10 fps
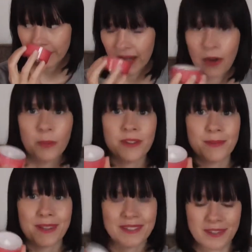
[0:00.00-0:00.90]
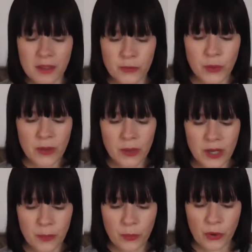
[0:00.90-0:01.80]
I hope it smells that way when
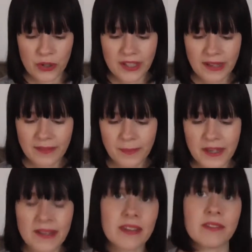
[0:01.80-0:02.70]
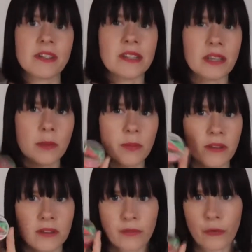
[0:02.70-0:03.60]
I burn it, but I'll definitely keep
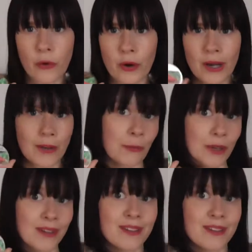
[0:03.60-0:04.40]
this for like real